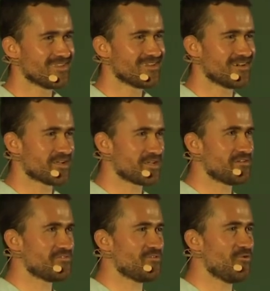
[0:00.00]
I
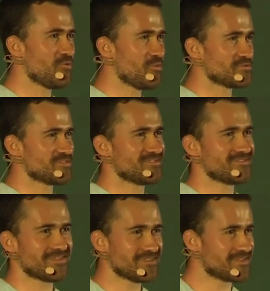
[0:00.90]
have almost
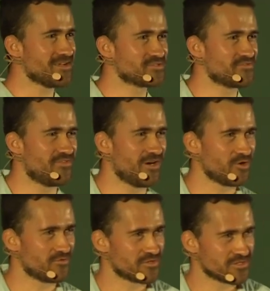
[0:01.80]
10,000
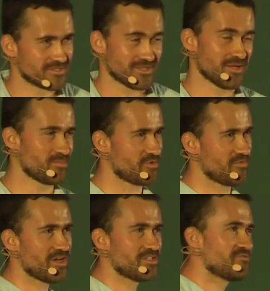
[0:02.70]
followers. I'm
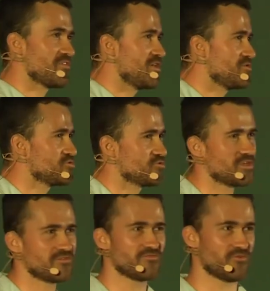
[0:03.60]
providing value to
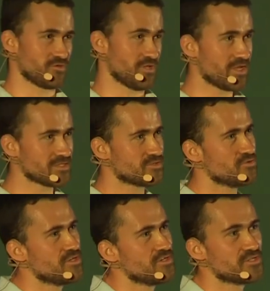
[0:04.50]
them for the last 2
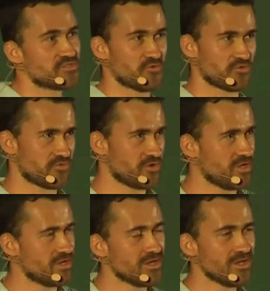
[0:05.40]
years for free.